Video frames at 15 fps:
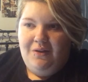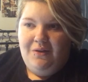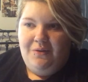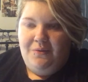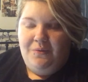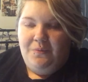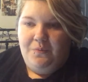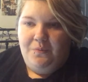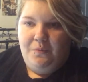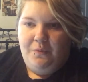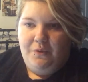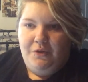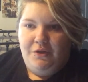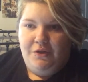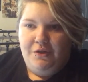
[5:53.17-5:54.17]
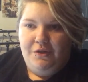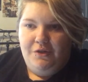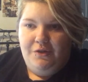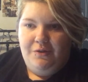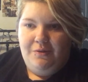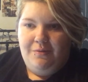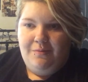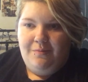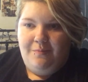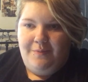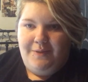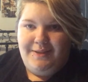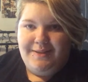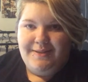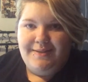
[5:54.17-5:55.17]
would
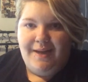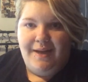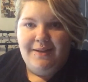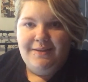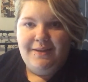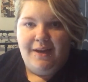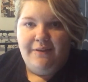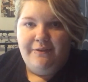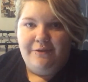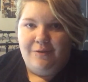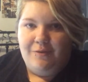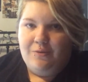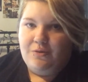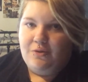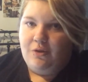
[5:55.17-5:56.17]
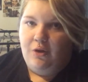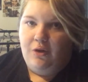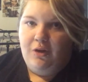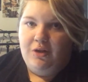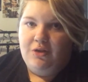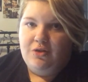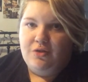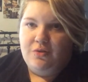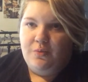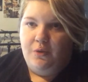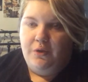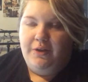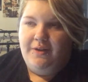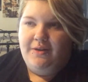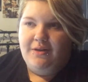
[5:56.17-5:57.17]
be sad after I was gone. I just
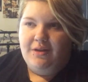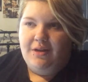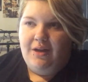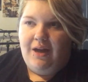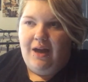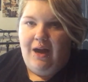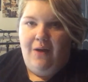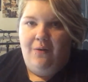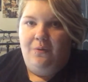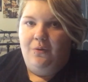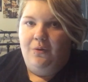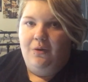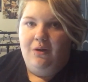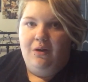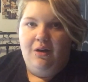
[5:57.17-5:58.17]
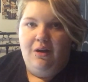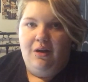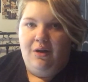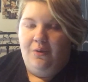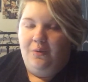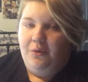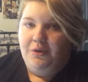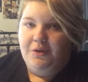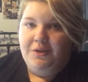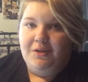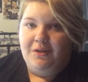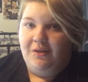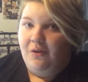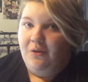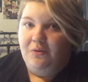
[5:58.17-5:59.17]
wanted out. I wanted
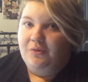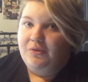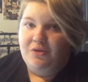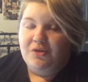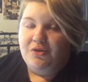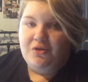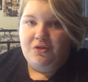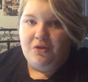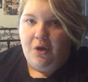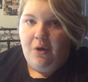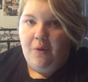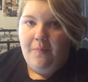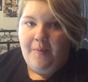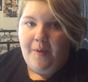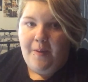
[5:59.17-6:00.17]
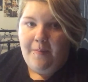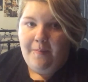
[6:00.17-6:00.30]
it all to just stop.